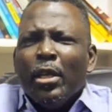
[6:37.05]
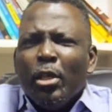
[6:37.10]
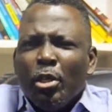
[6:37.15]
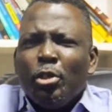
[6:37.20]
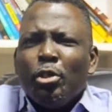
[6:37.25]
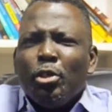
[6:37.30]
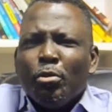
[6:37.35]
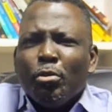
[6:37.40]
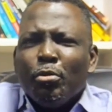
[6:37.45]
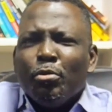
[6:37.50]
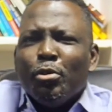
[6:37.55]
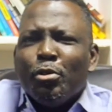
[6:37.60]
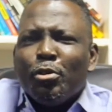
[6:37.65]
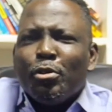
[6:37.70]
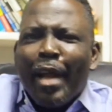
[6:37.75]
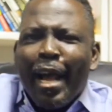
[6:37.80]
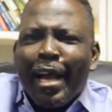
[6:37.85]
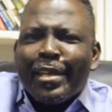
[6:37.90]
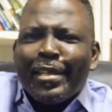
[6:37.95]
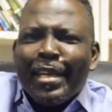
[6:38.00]
you should
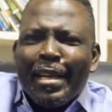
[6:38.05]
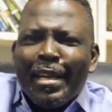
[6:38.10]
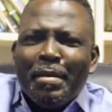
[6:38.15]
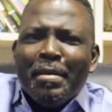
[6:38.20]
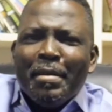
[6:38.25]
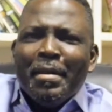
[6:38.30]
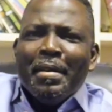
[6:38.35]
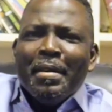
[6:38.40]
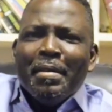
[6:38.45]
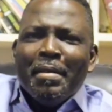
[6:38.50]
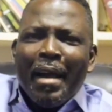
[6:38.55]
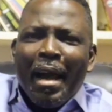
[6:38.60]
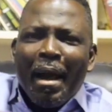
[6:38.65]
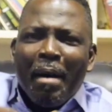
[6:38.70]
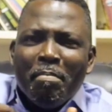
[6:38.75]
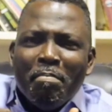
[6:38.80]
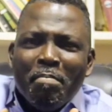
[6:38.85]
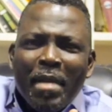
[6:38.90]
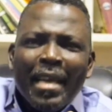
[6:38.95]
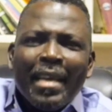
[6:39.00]
actually
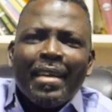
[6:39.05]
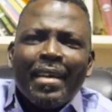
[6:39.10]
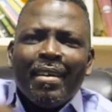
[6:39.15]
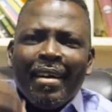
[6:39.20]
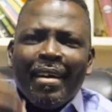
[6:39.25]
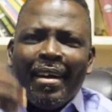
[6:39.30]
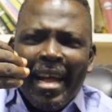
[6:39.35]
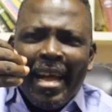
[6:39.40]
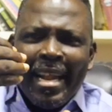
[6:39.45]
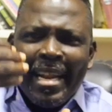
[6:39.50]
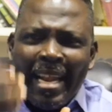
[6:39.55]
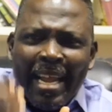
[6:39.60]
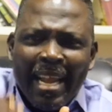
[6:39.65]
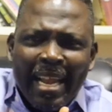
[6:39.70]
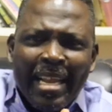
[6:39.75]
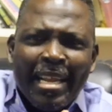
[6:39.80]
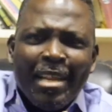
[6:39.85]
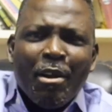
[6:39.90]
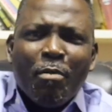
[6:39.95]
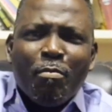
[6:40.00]
make a
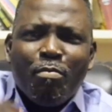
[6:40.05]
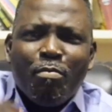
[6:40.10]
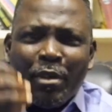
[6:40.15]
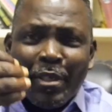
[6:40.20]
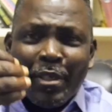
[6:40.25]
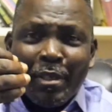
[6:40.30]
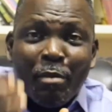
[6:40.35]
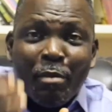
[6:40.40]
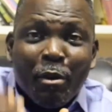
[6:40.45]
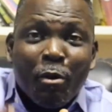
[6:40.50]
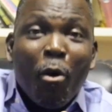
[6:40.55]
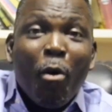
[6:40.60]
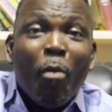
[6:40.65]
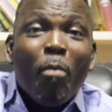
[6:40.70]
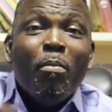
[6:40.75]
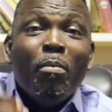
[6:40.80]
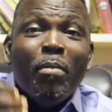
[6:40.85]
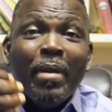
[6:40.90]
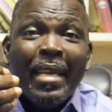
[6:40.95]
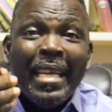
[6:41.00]
young person
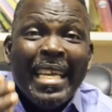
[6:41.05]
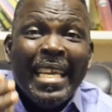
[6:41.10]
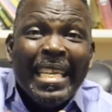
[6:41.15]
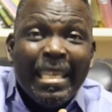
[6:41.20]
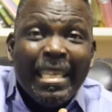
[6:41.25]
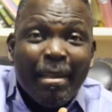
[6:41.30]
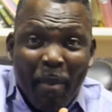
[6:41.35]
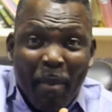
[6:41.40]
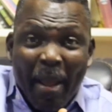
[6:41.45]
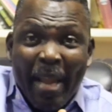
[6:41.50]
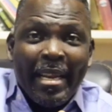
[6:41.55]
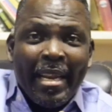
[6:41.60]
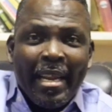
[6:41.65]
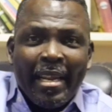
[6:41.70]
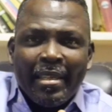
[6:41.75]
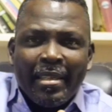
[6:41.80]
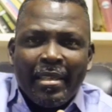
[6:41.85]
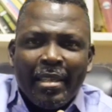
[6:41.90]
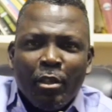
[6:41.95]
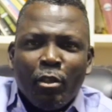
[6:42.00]
become independent.